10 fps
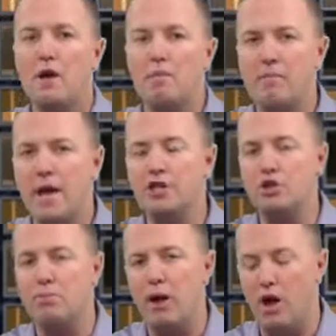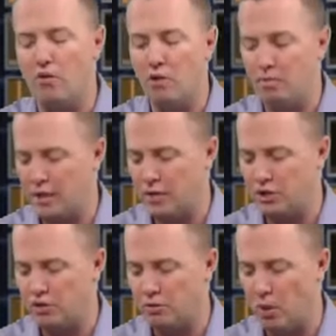major playoff
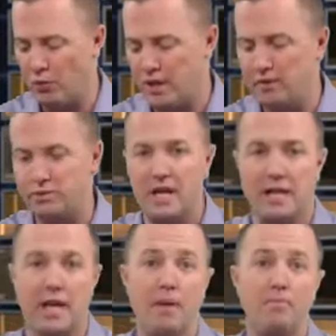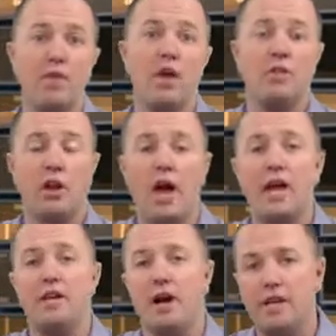implications for both teams in that game. The
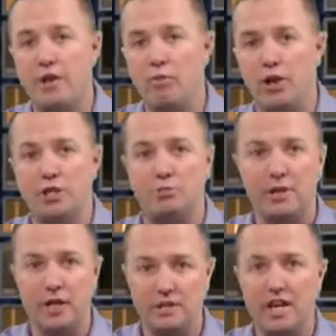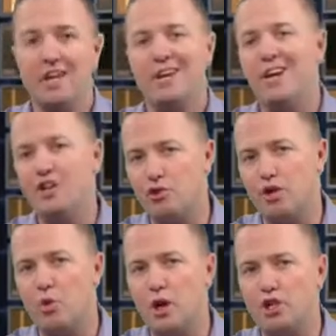line not yet released because
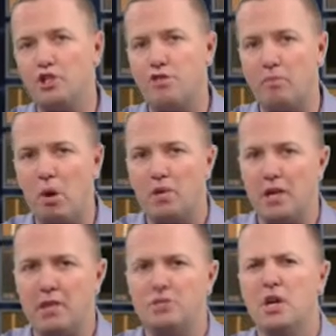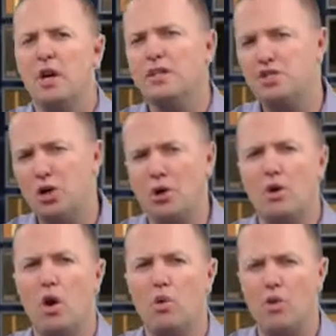injury questions for both teams. Still don't
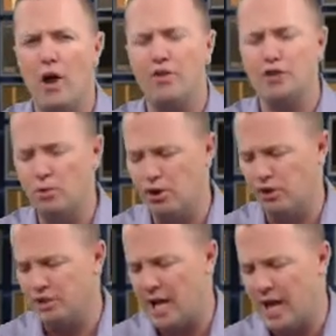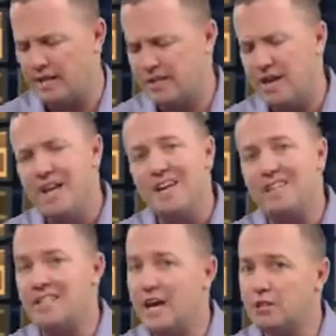know Roethlisberger's status.
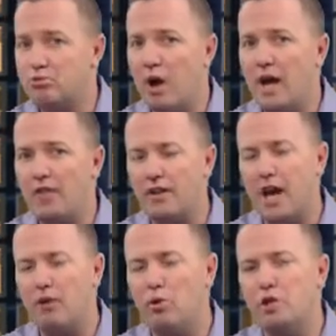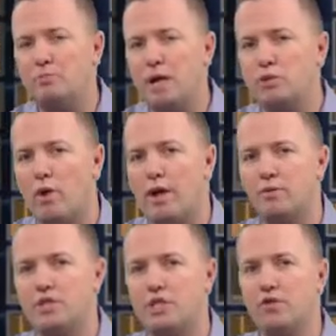Dez Bryant, the Cowboys' best wide
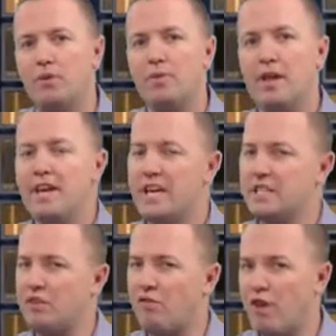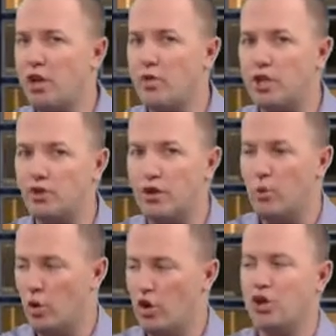receiver, he has a finger injury that
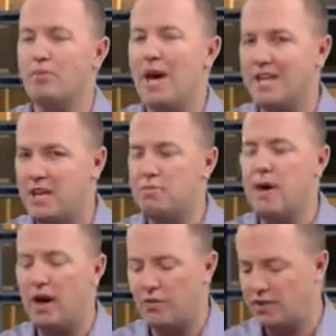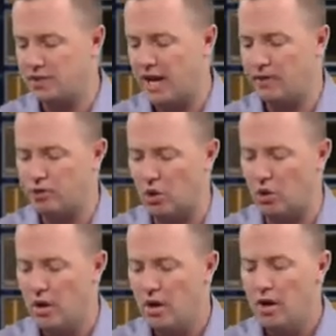we're hearing might keep him out of this game.
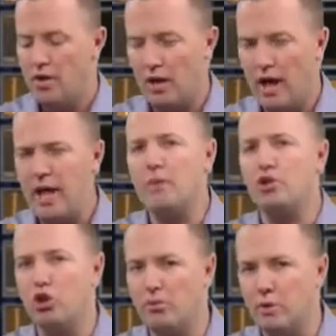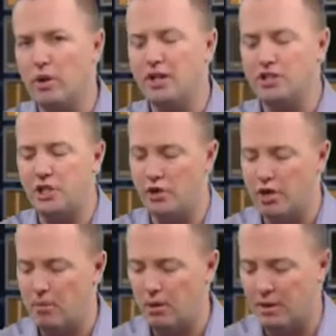So the line, I'm sure, will be released here in a
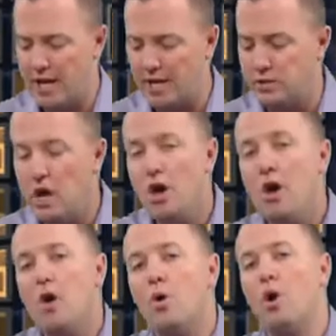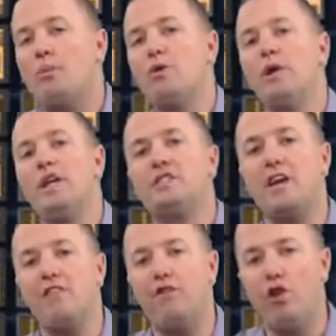couple of days. We'll be releasing
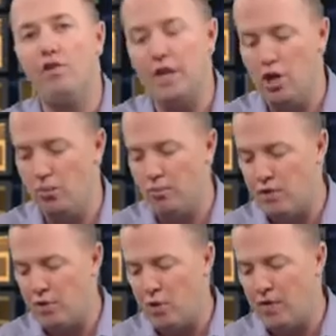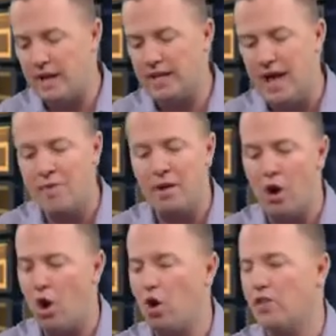a full video preview of that game and
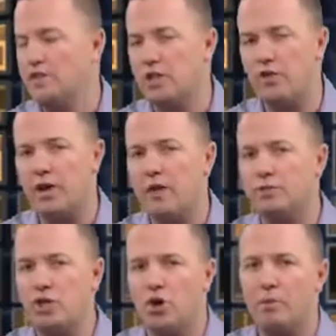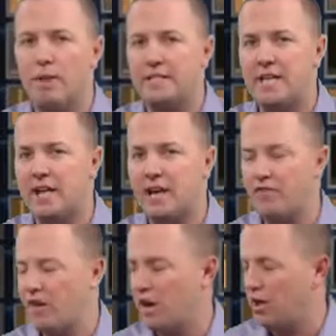all of these other games here on BETDAQ
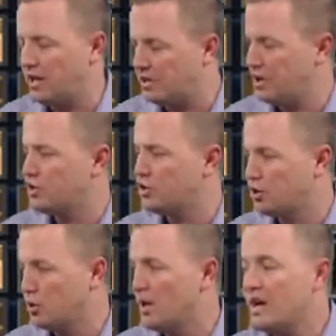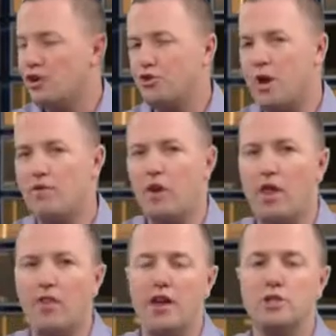NFL, in addition to several
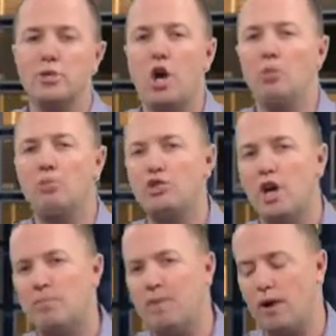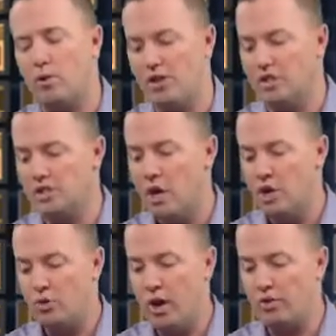other things. We hope you check back with us
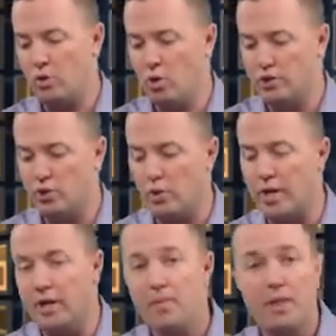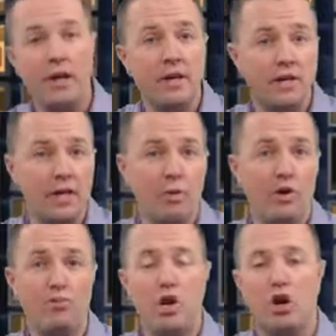throughout the course of the week. Get
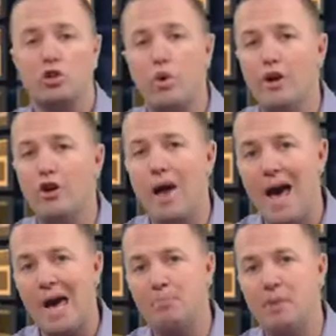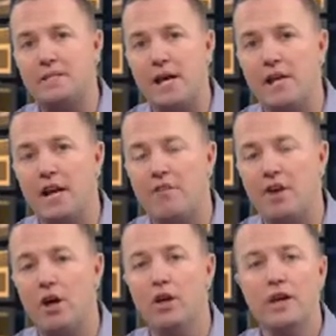with me on Twitter at BETDAQ
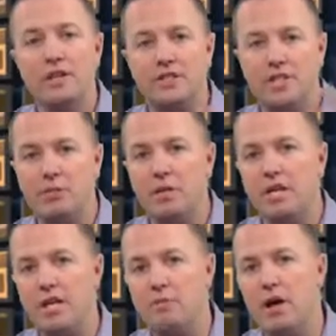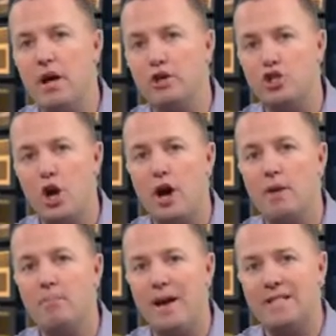NFL. Send me an email,
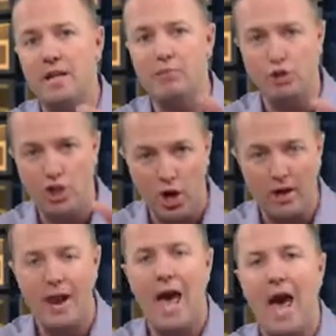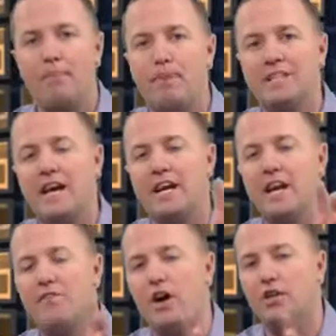john at
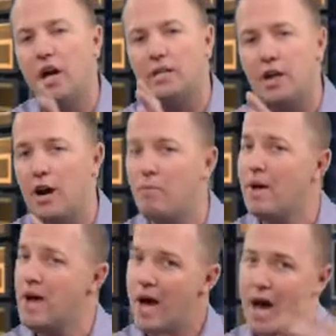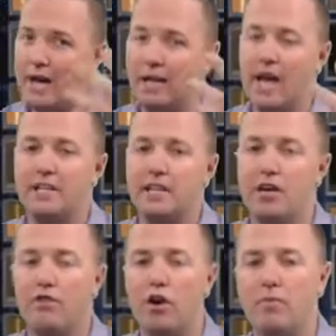BETDAQNFL.com. I'd like to
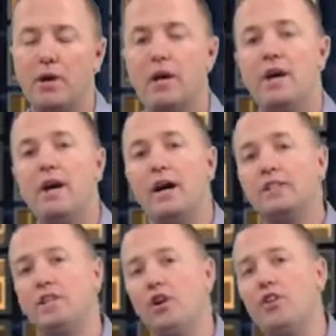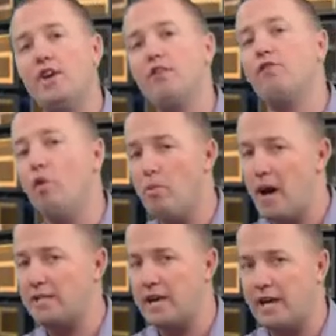hear from you. Until then, for
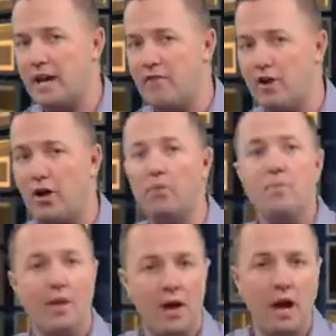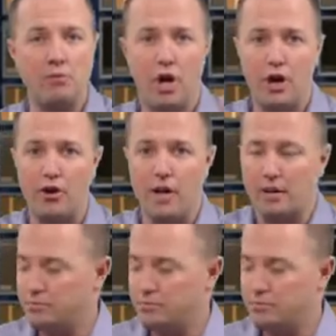BETDAQ NFL, I'm John Arnette.